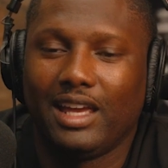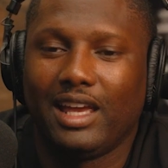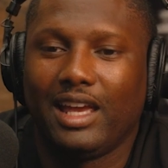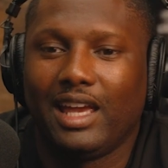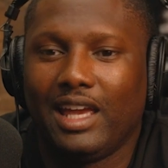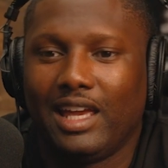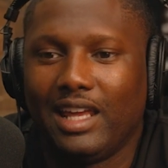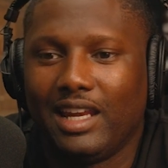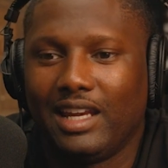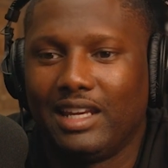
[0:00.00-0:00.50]

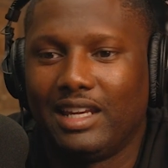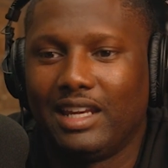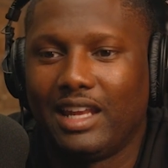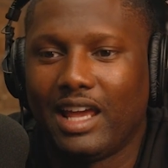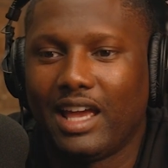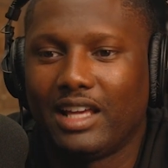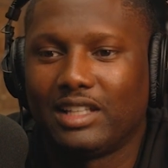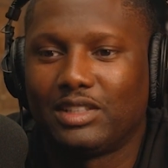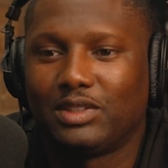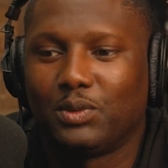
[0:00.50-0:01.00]
and
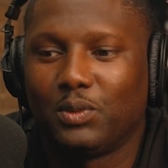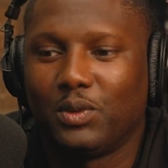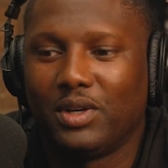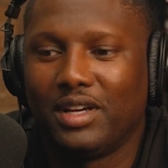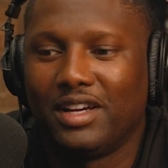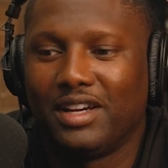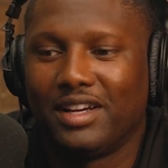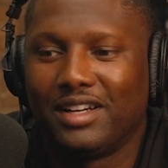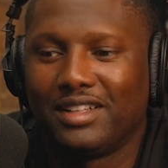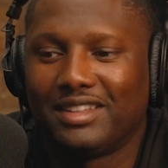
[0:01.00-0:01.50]
that's
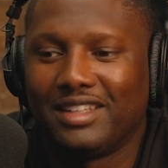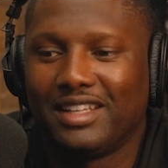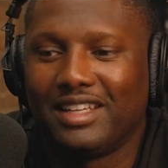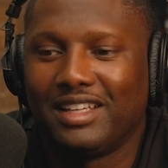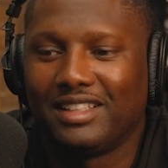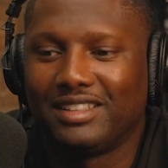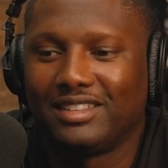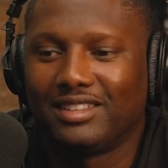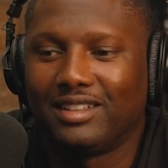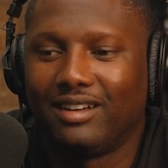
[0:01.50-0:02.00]
where
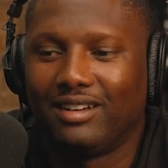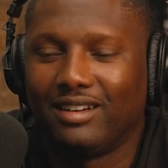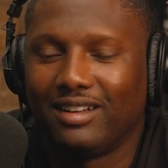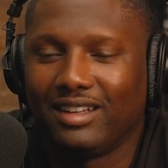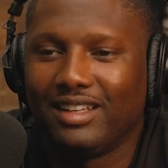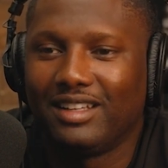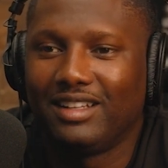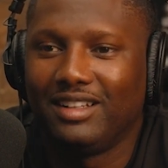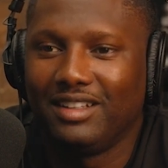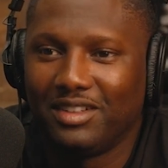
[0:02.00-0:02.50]
things started to
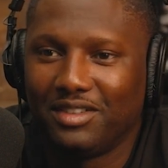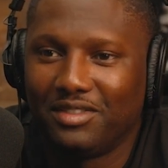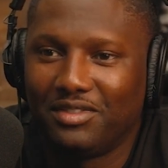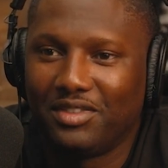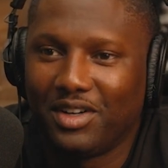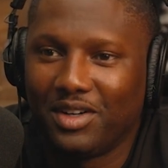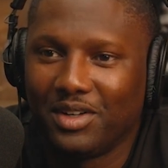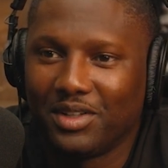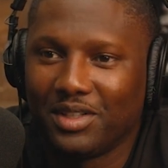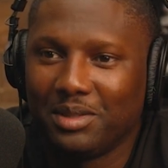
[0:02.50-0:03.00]
get a little
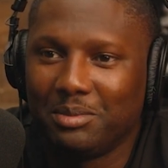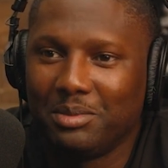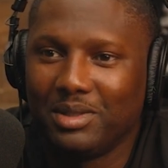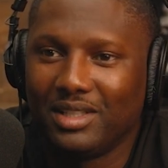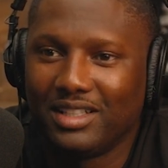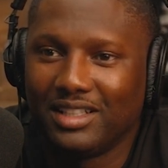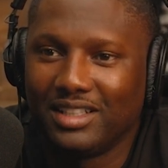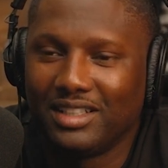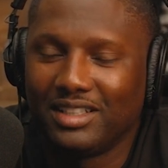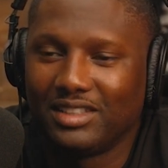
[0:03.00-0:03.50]
foggy
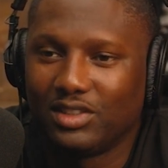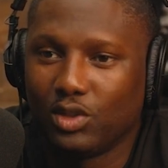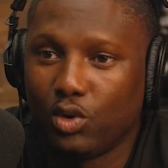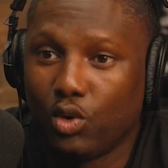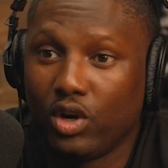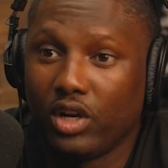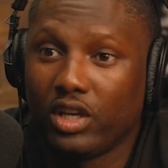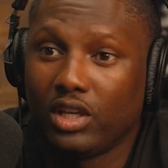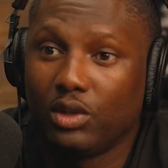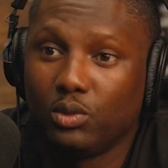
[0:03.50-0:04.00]
because
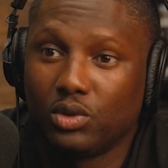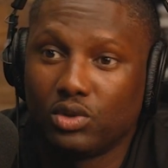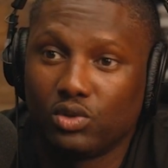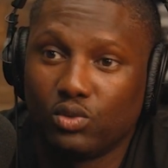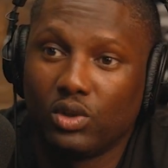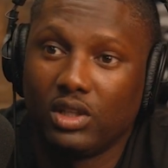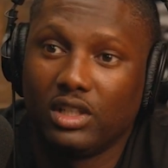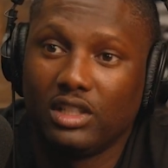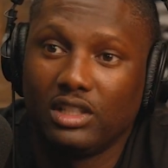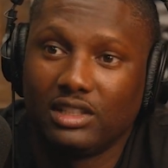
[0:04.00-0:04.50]
Oregon was
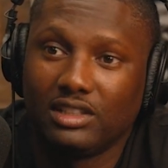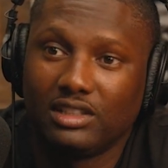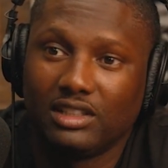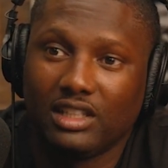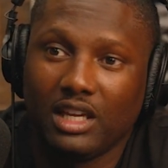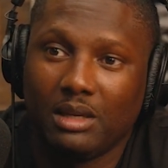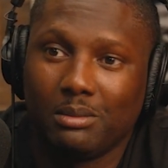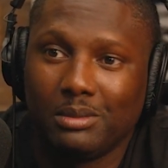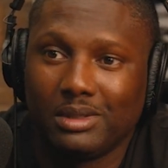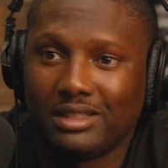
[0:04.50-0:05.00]
running the
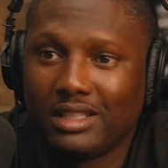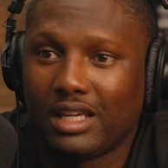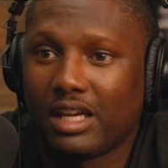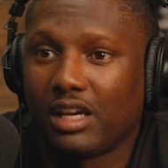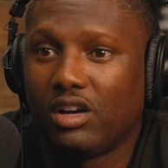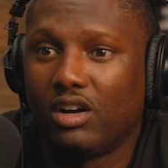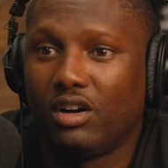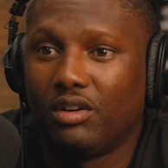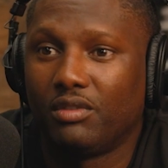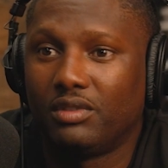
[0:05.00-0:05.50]
same exact
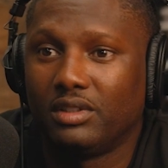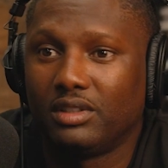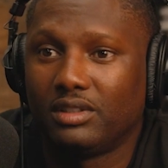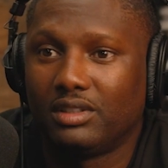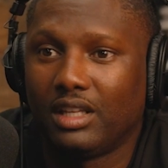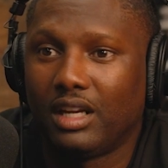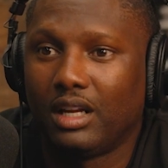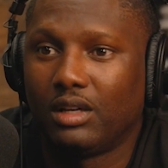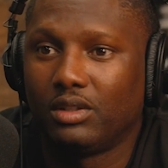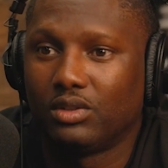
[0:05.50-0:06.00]
offense
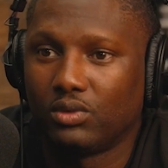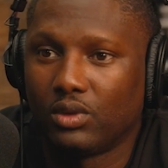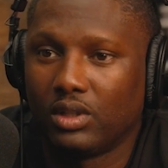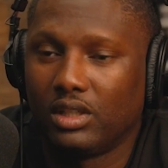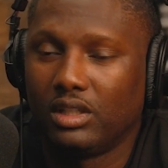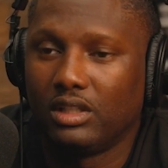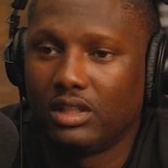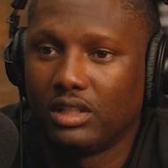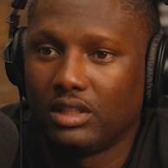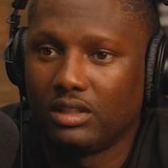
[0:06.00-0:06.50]
that I was
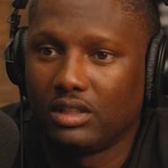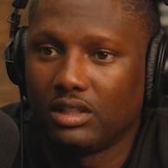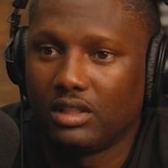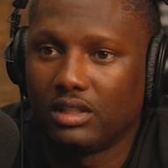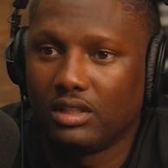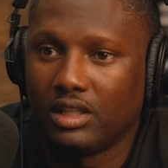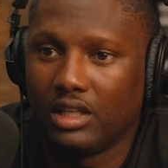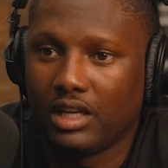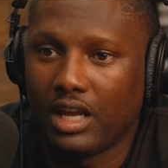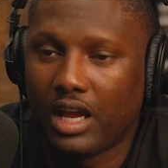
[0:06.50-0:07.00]
running
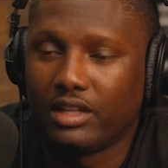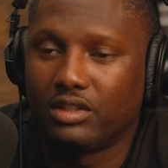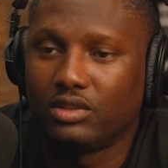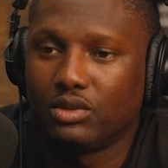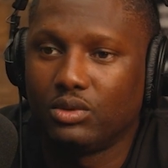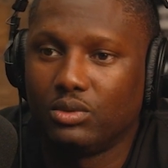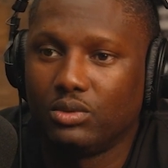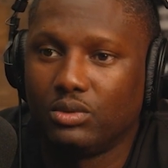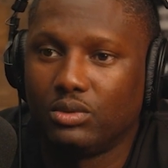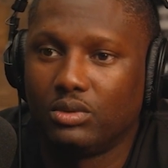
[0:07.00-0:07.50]
in high school.